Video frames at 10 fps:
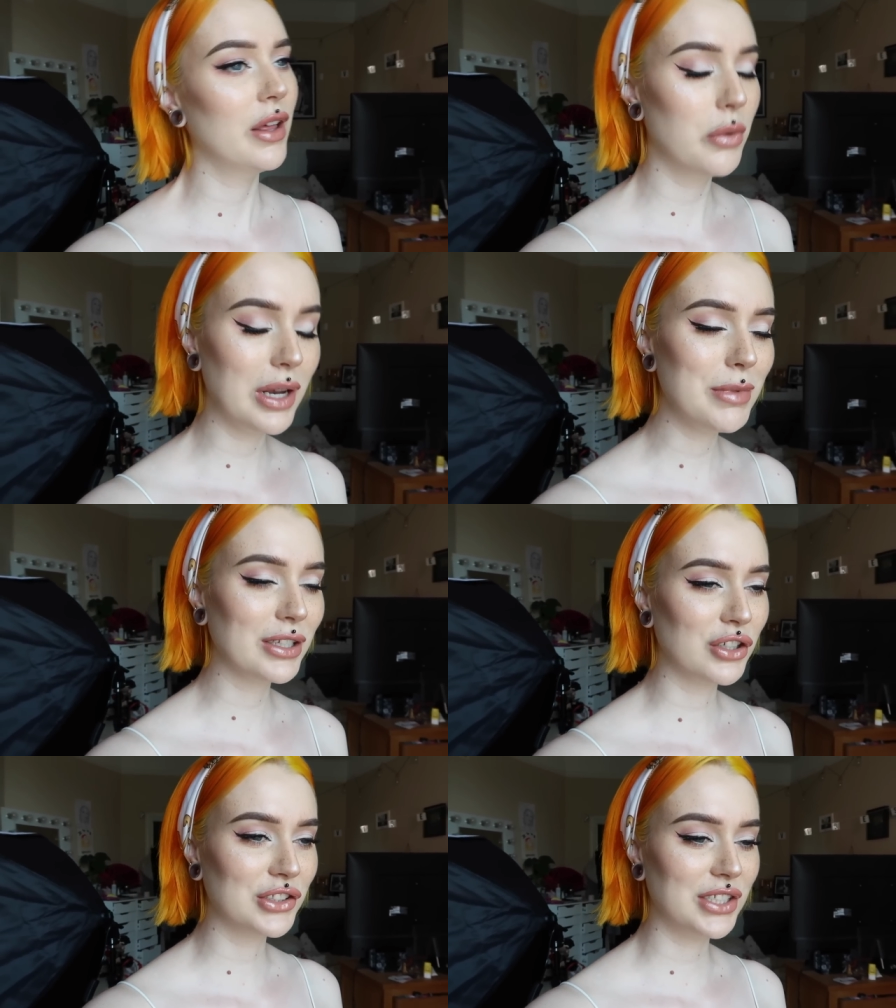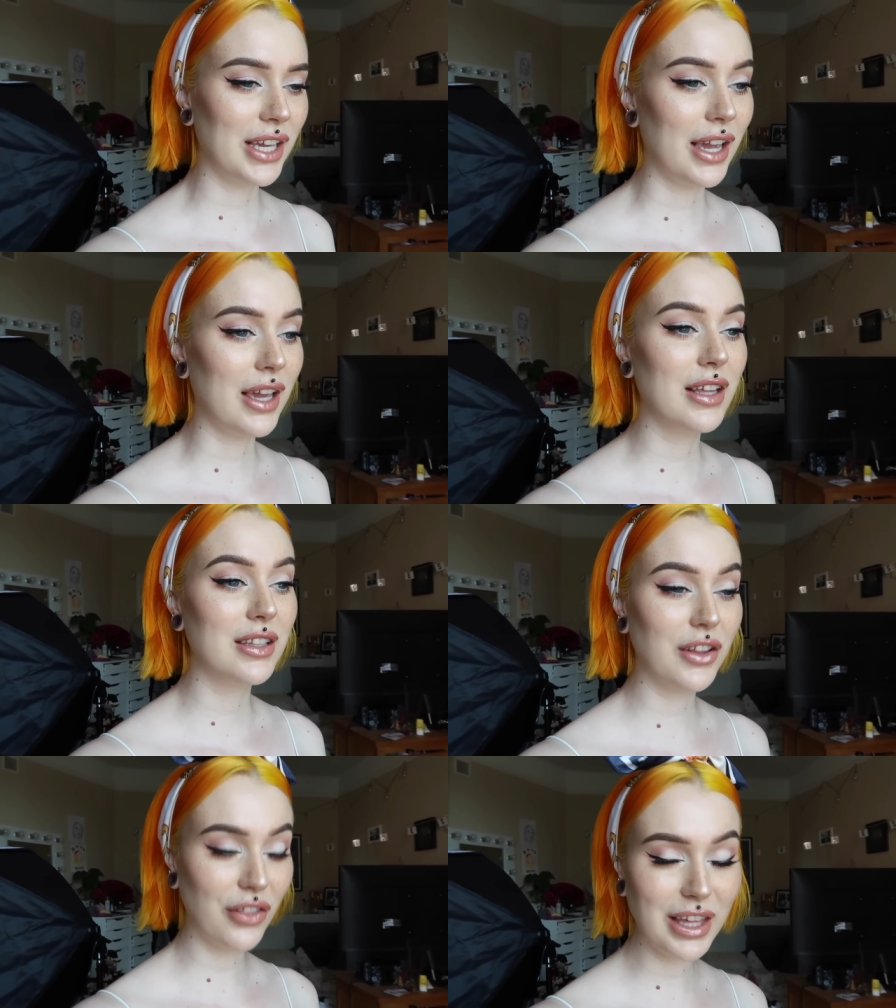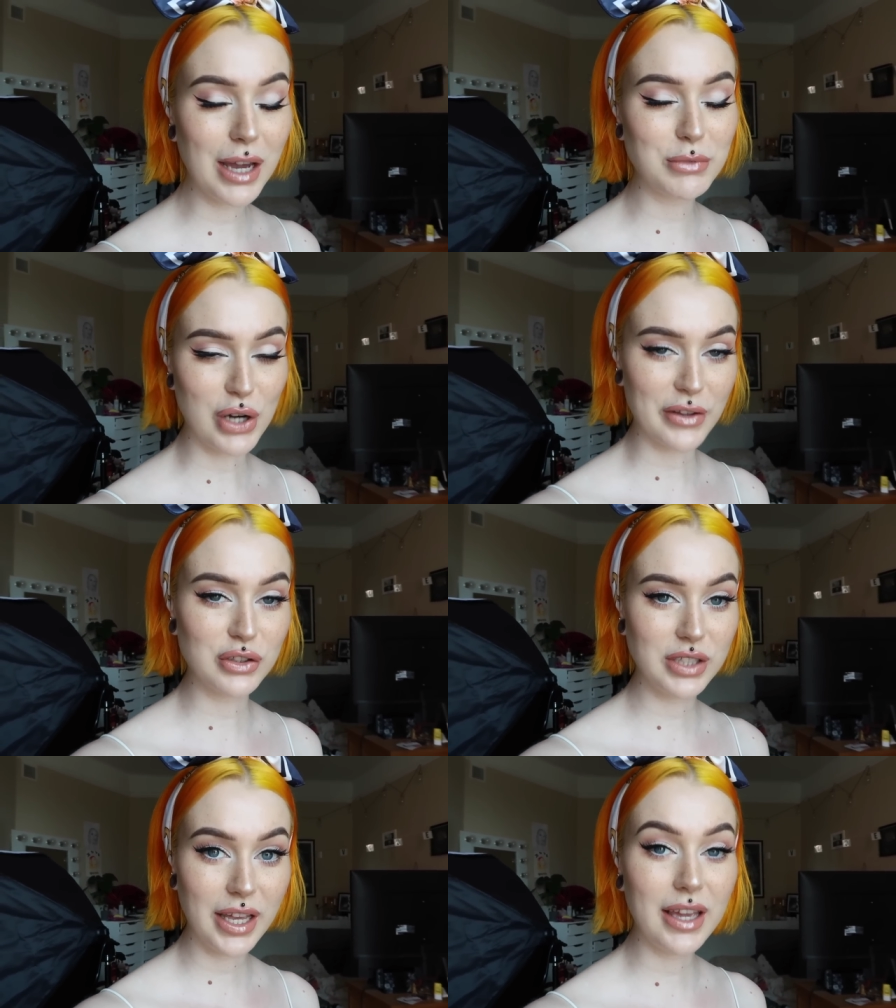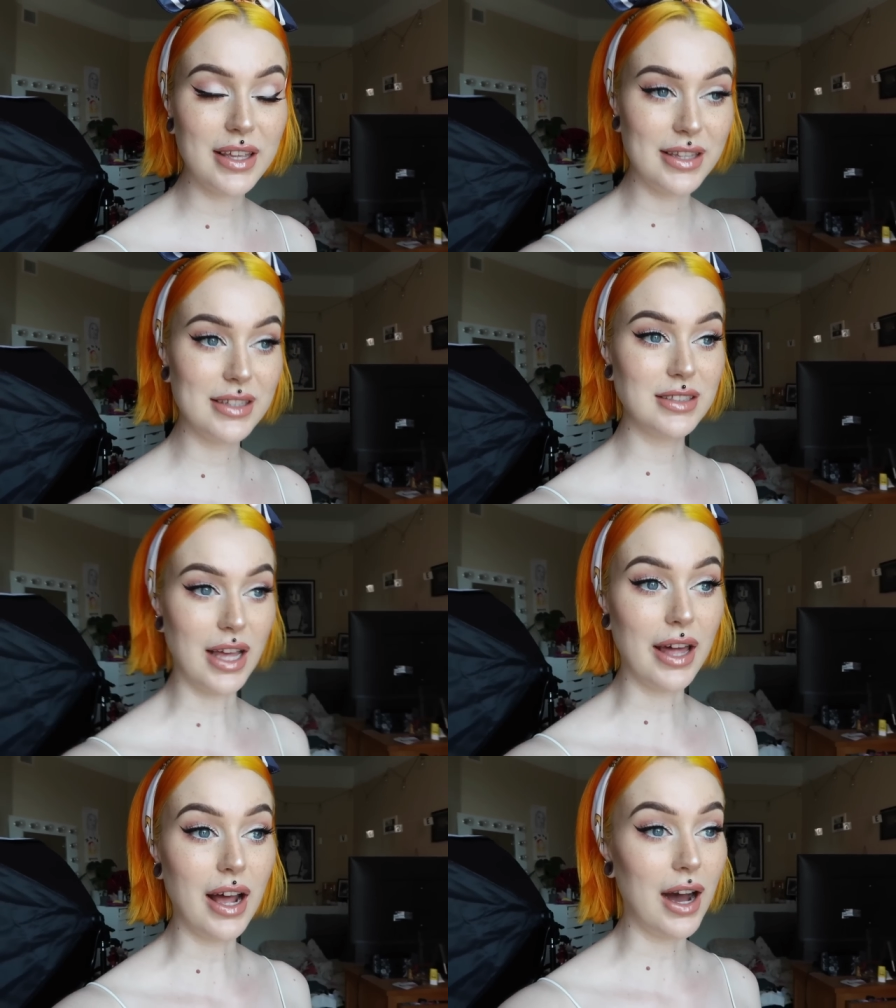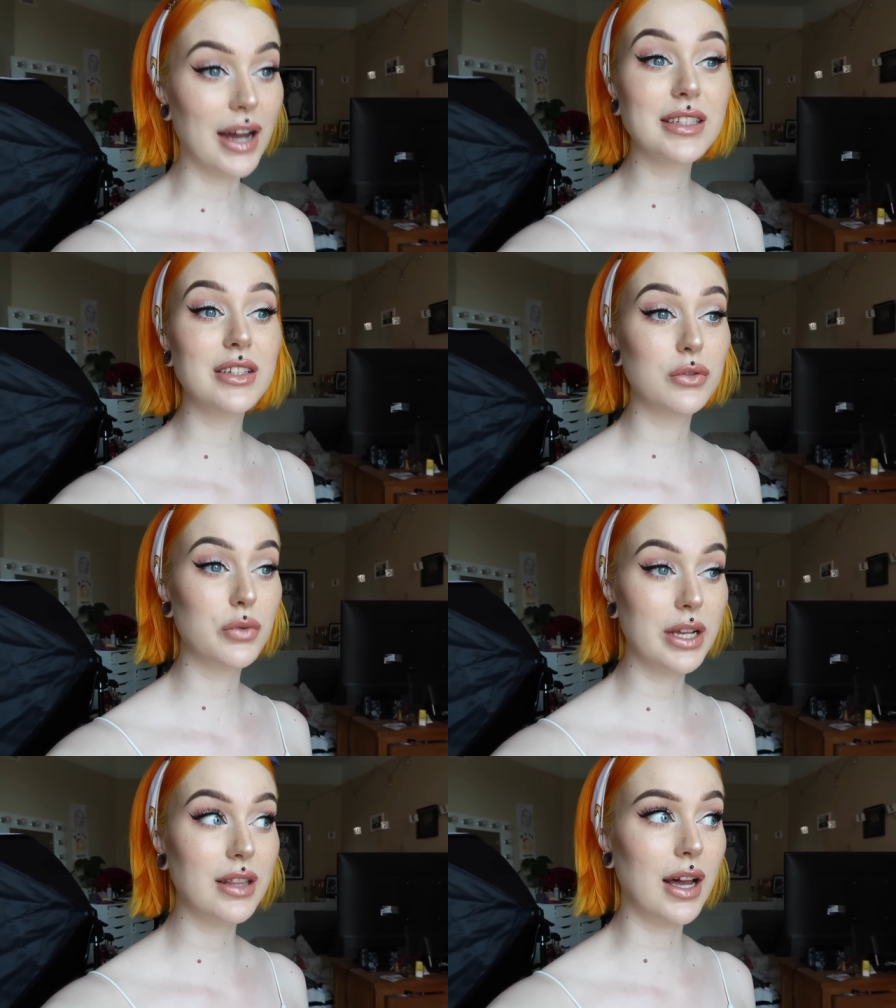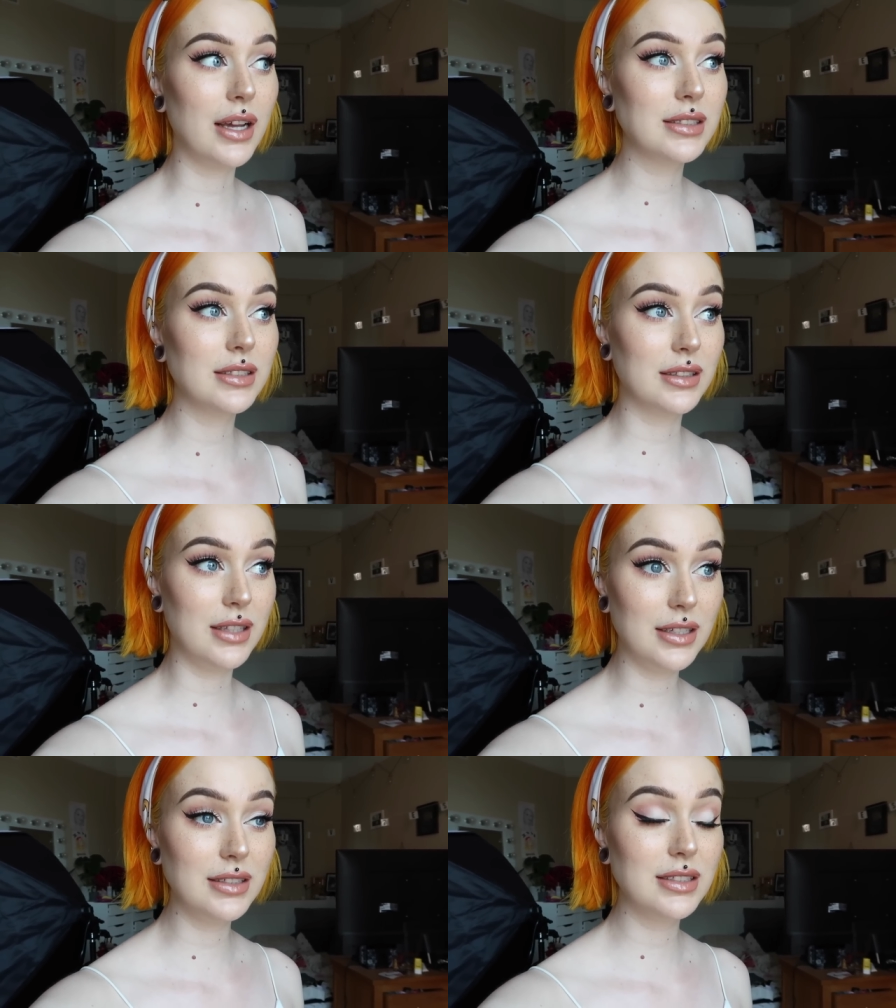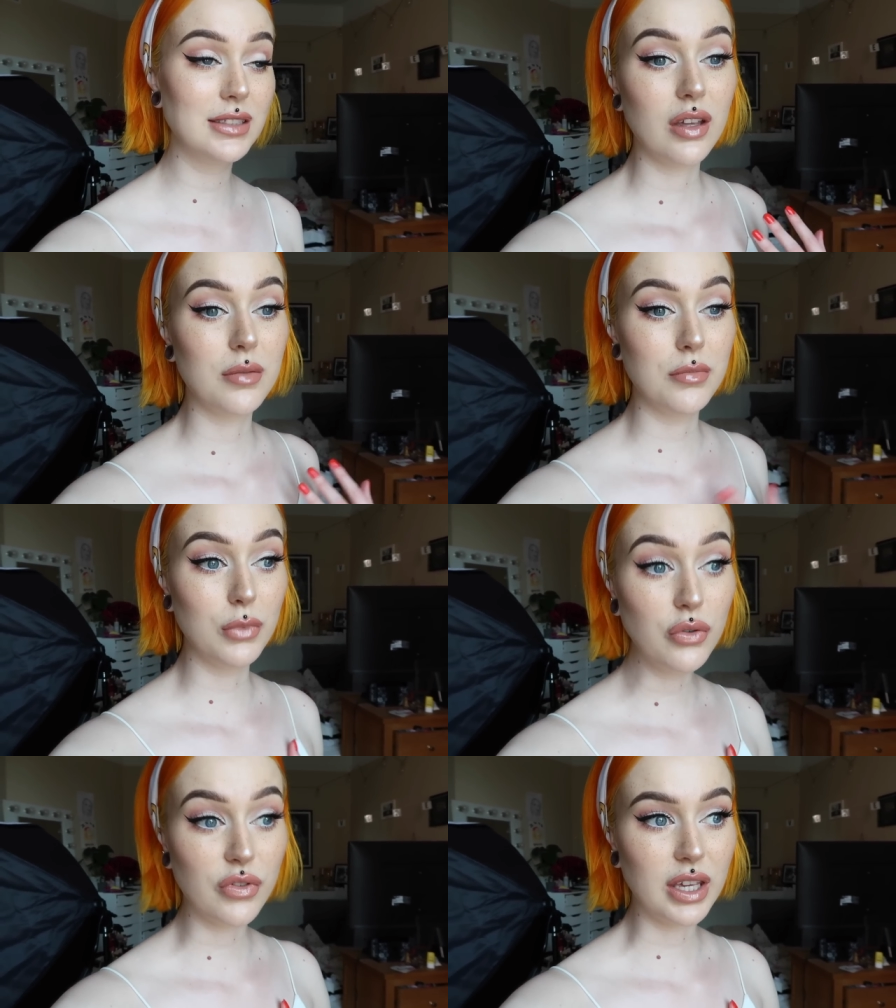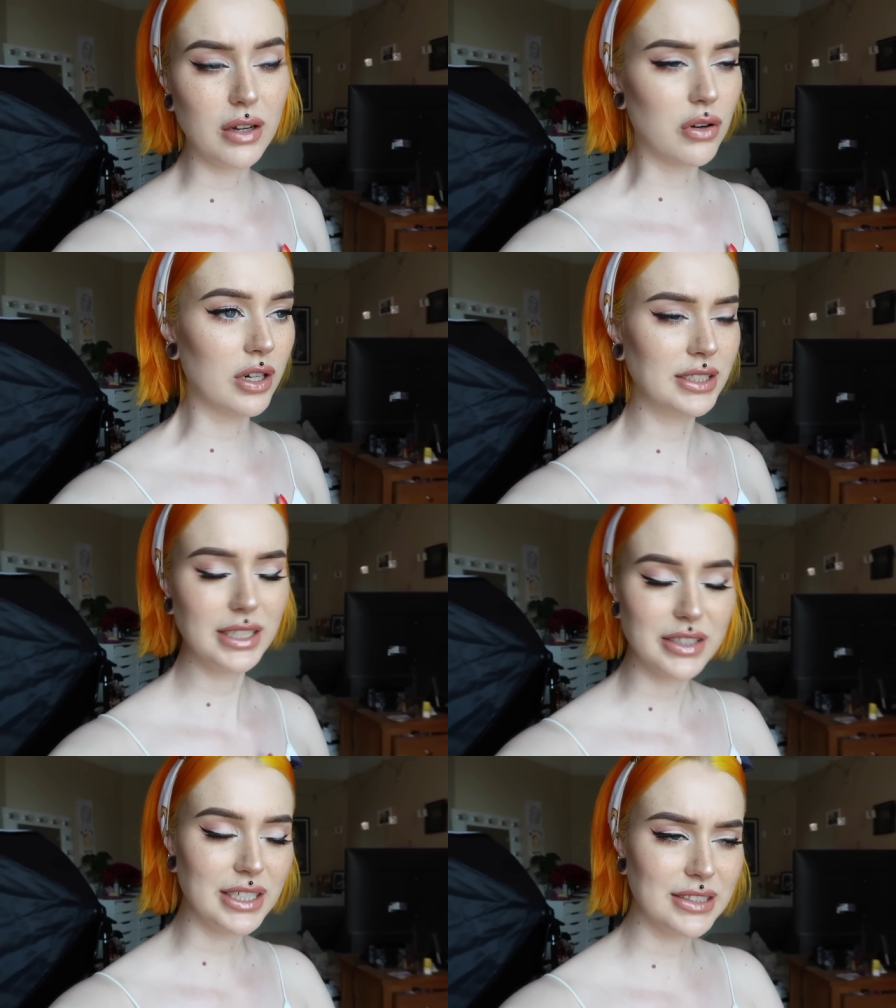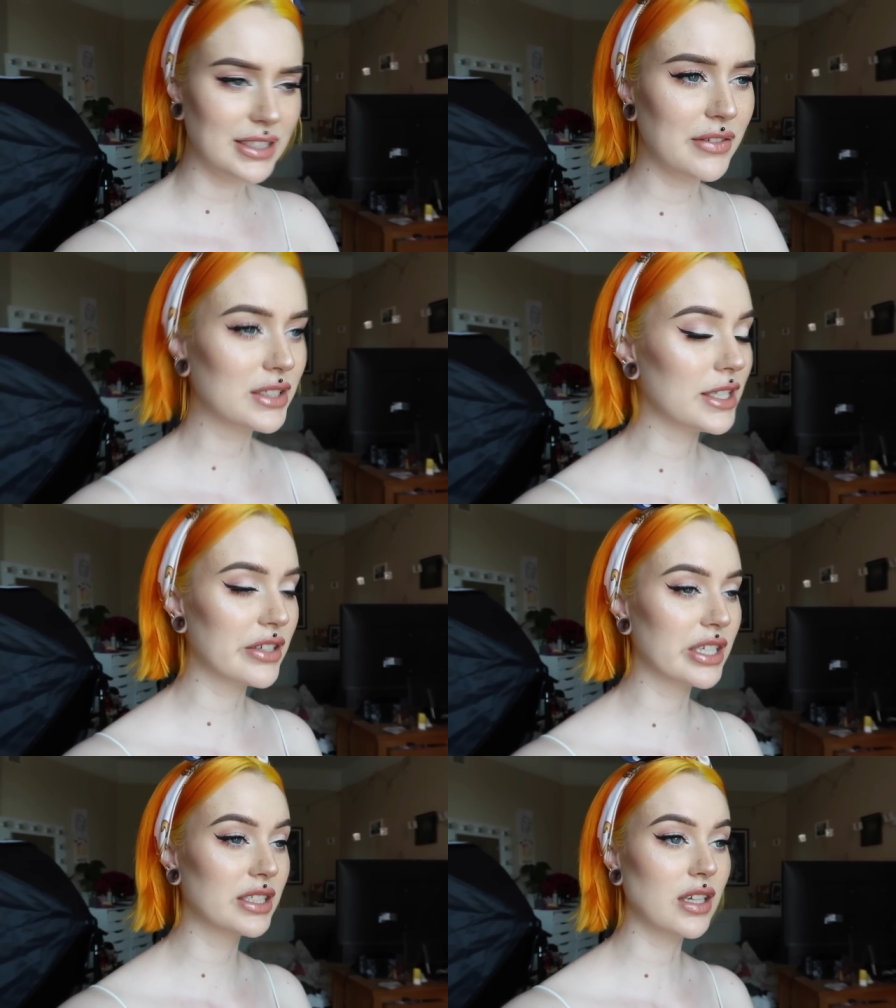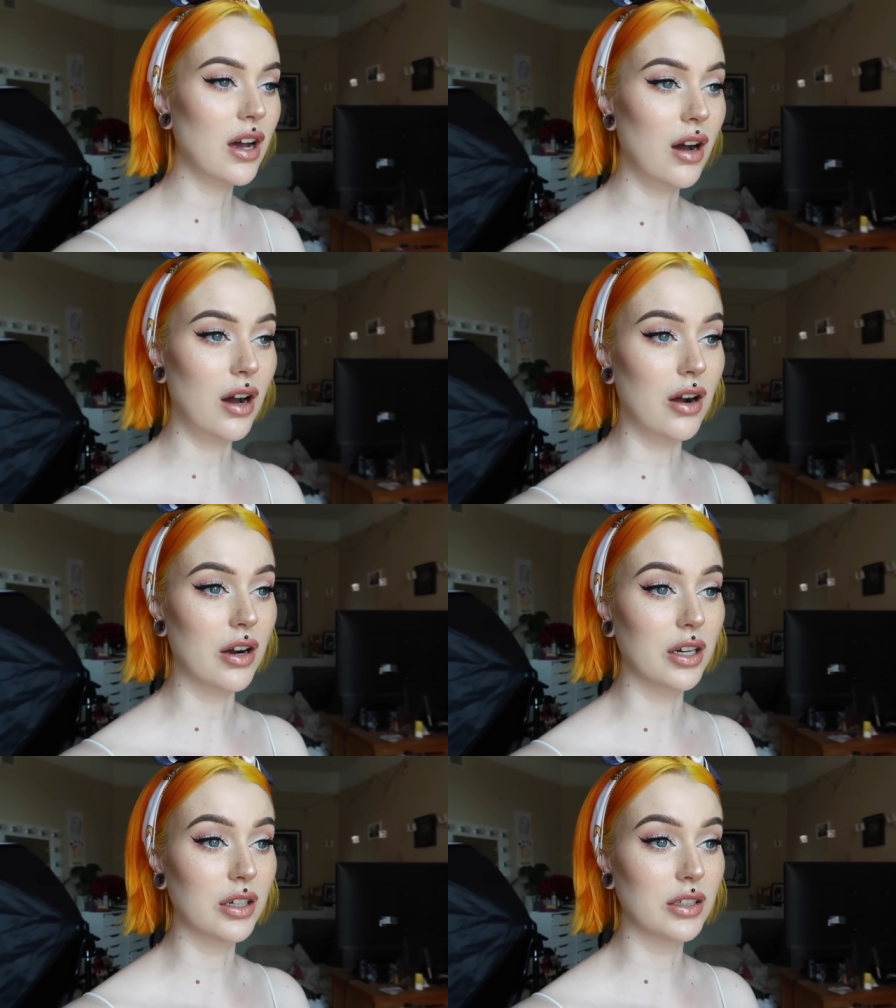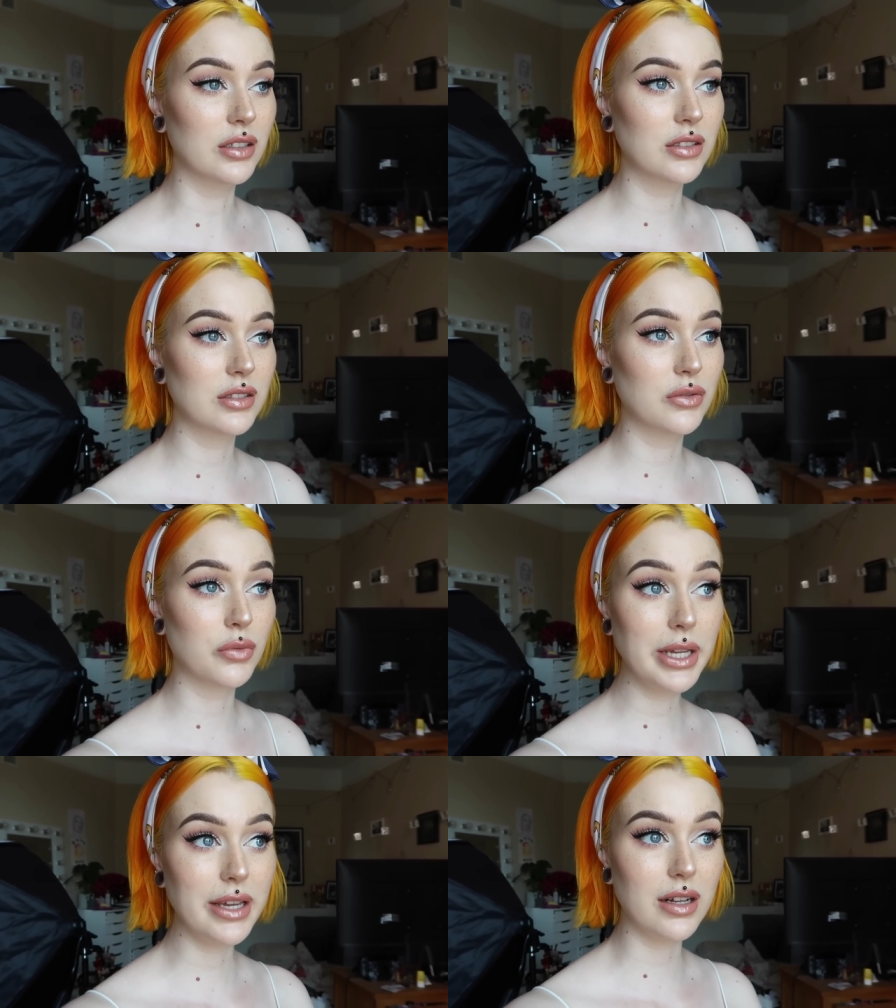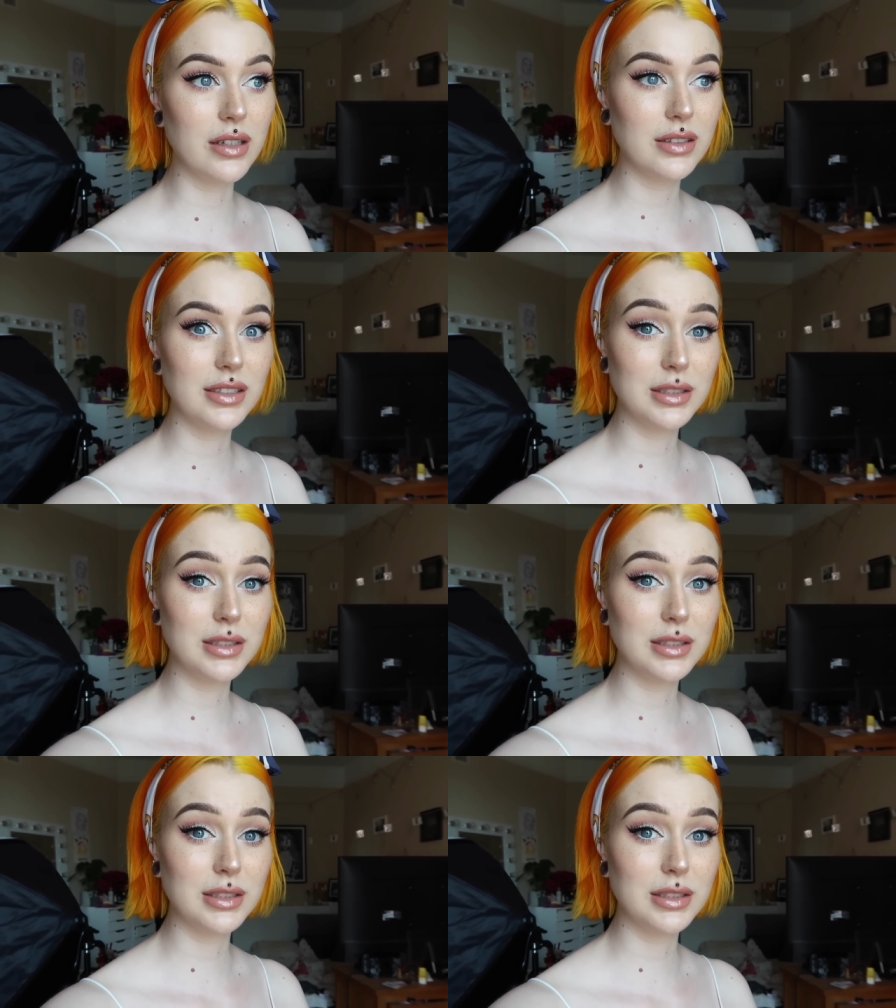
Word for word: What am I trying to say? The thing I'm trying to say is that I didn't realize that this movie or series, T V series, are real.